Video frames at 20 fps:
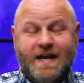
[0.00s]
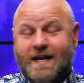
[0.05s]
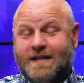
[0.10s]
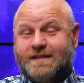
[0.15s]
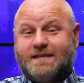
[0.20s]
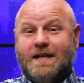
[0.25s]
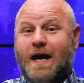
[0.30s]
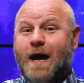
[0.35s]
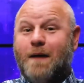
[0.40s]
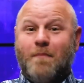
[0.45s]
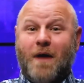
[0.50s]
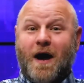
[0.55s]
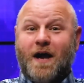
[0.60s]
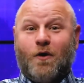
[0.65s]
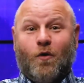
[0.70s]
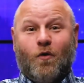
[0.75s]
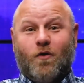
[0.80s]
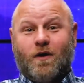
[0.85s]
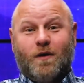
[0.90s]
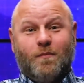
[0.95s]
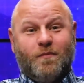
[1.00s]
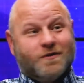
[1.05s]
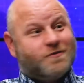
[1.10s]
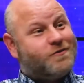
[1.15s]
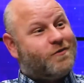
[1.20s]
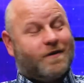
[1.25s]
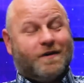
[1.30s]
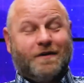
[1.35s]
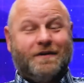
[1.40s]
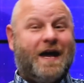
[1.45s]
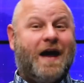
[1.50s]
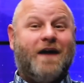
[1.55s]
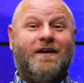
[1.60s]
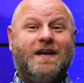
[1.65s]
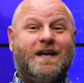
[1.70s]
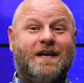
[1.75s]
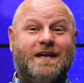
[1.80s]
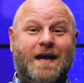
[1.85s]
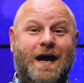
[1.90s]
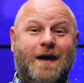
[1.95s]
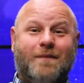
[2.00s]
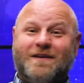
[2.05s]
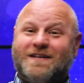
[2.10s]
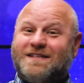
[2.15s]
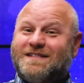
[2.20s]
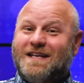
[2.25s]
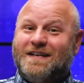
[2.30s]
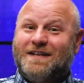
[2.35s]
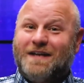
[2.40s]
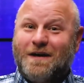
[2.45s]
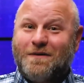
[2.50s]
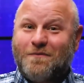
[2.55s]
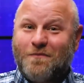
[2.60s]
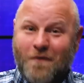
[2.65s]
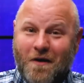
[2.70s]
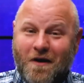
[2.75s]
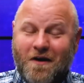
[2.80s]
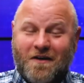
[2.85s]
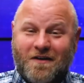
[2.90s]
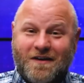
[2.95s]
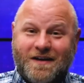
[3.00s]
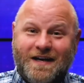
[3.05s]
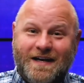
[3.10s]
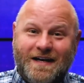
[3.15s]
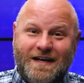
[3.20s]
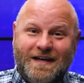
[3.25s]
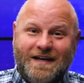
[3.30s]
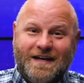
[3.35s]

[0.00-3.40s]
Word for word: It's not my horrible trickle-down economics that doesn't work.